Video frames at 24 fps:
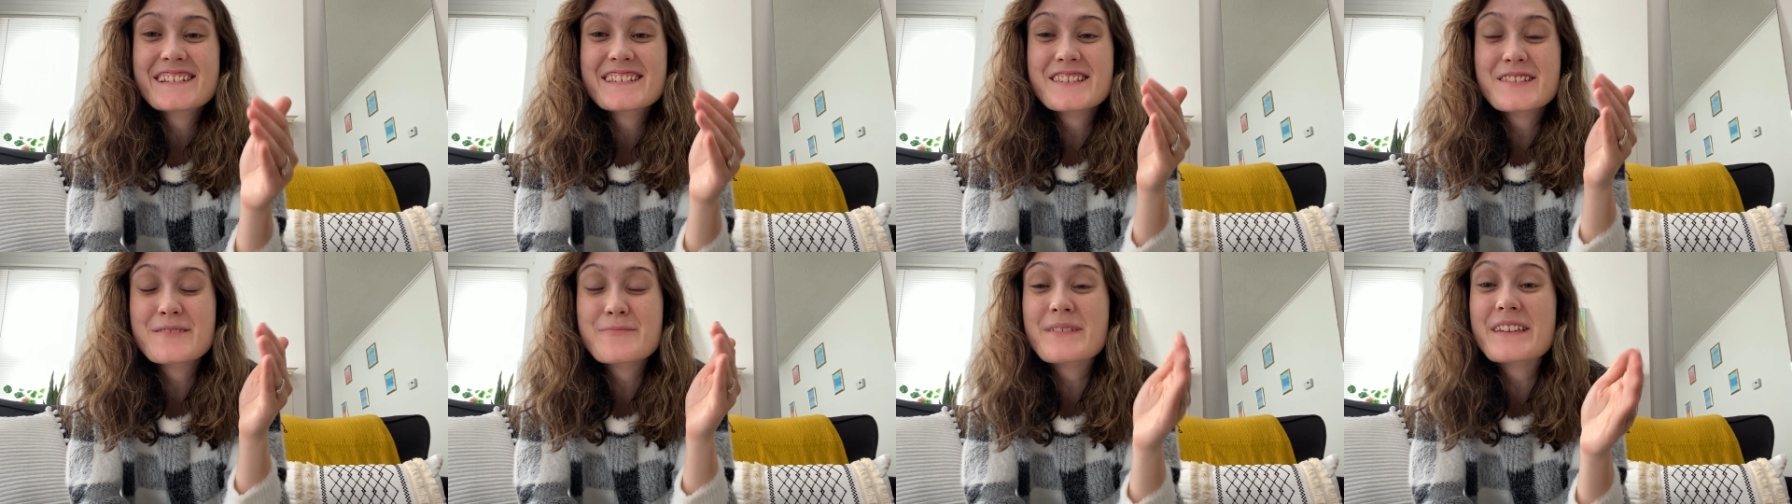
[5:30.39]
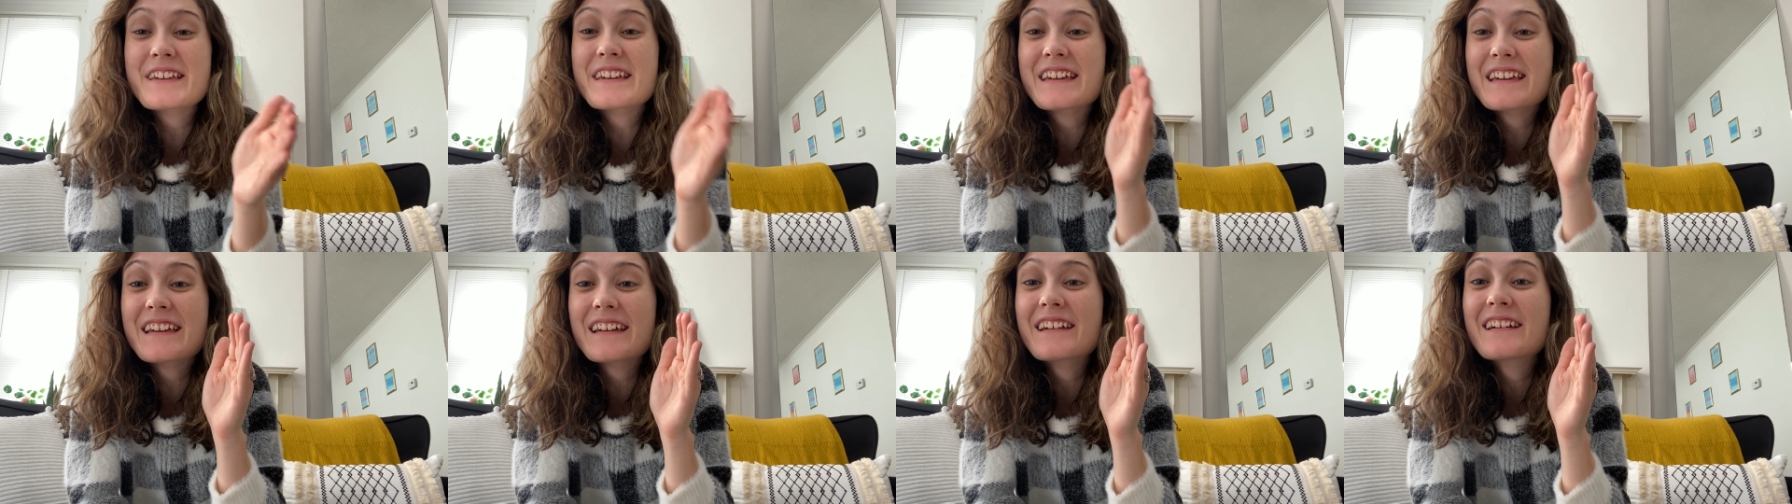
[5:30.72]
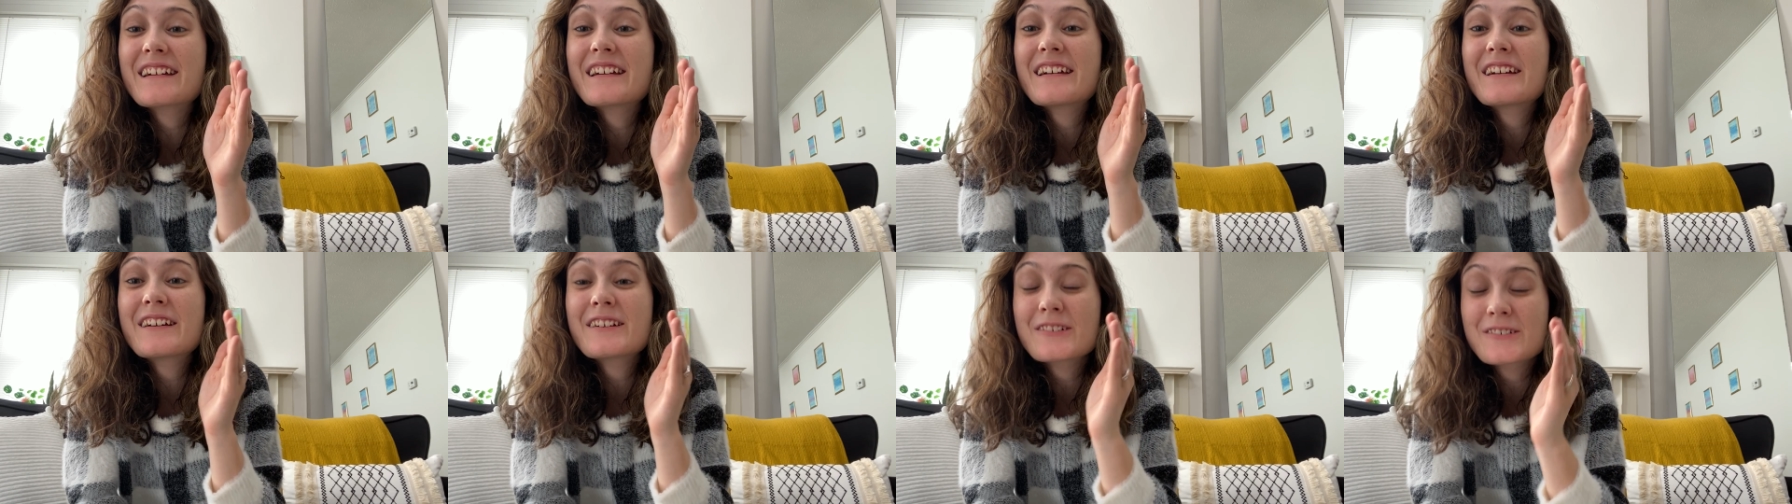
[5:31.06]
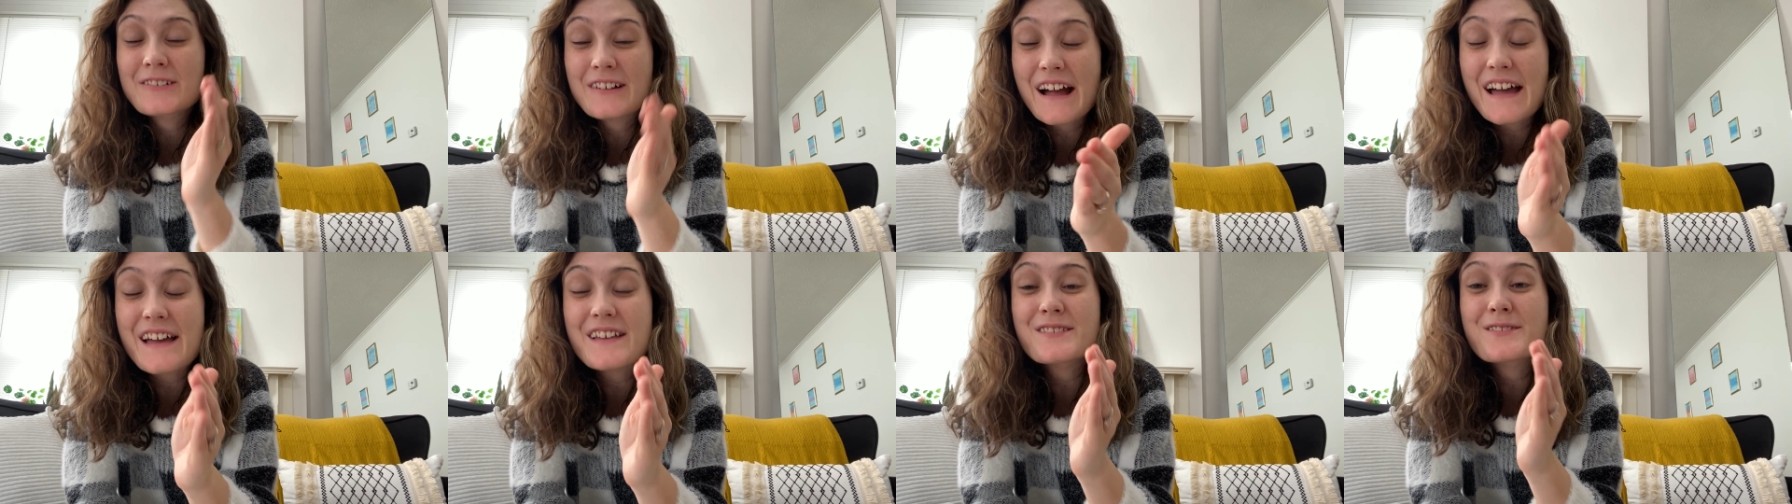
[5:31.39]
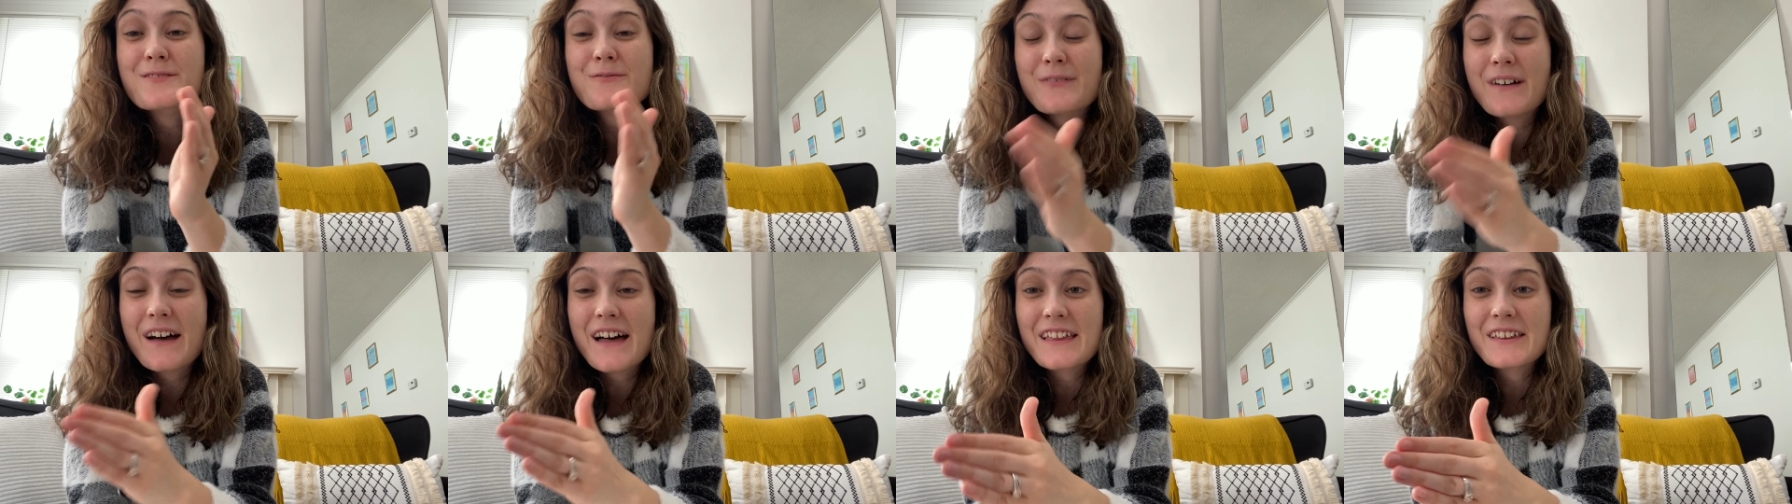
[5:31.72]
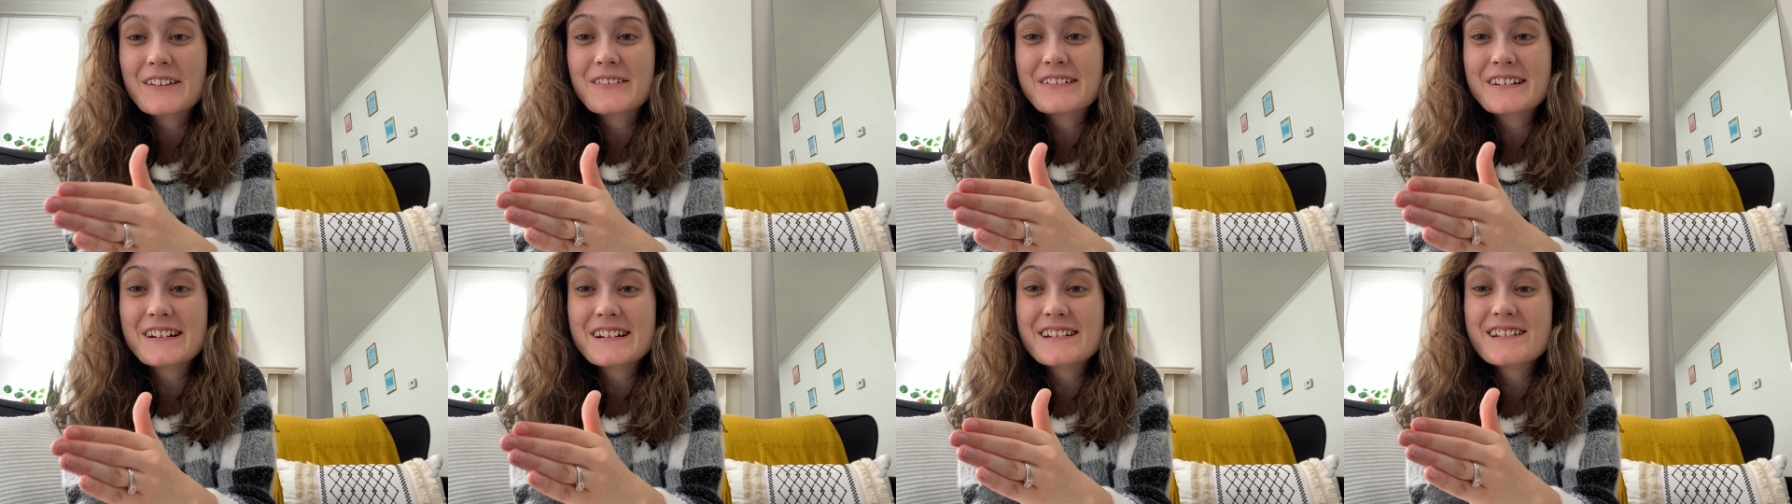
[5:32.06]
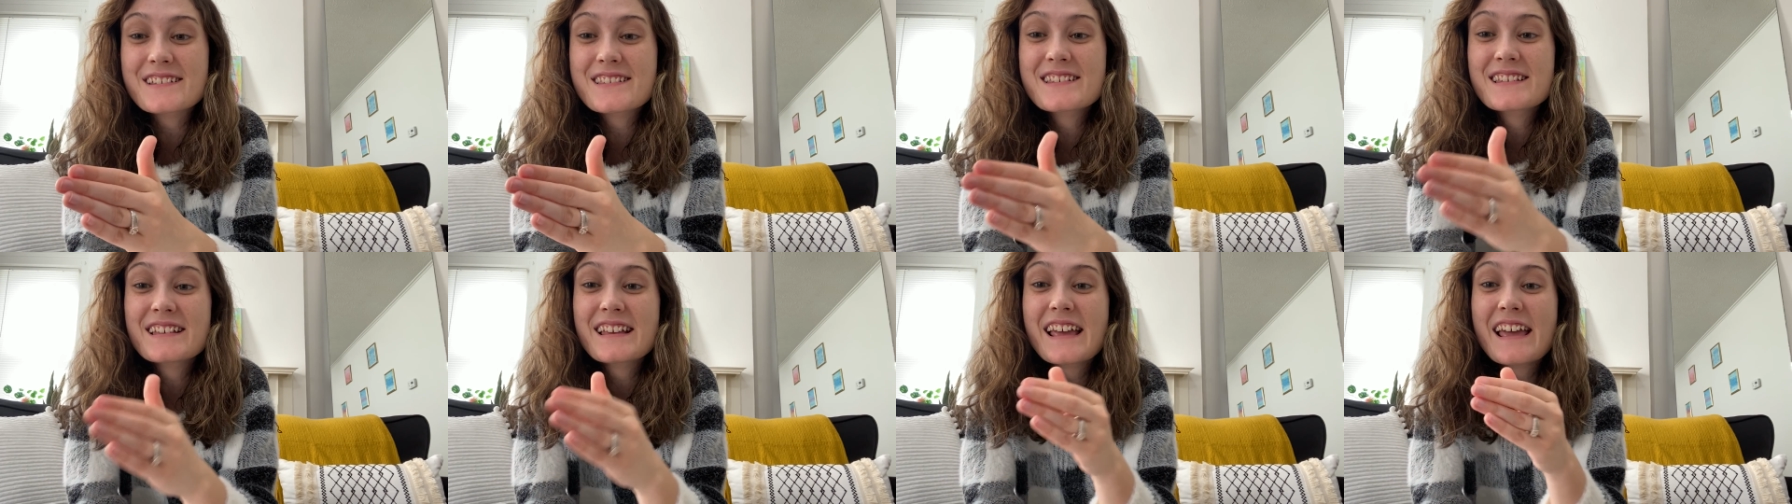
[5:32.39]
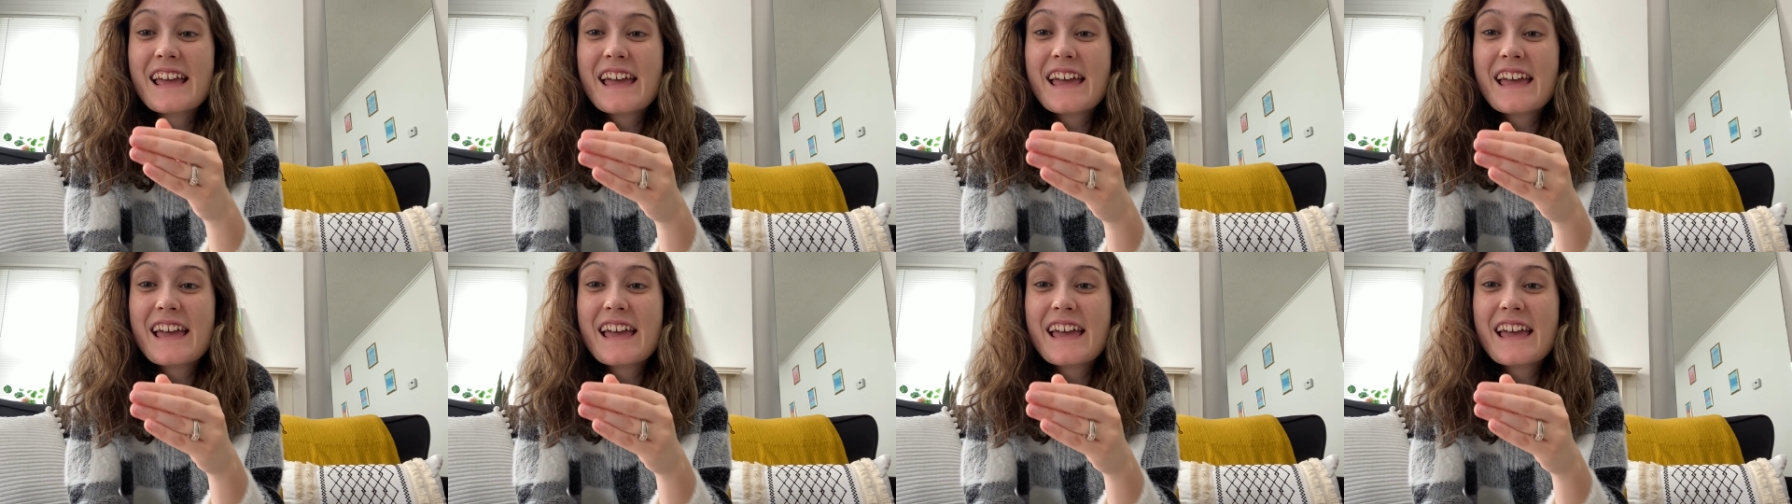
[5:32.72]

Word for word: to be Christ followers.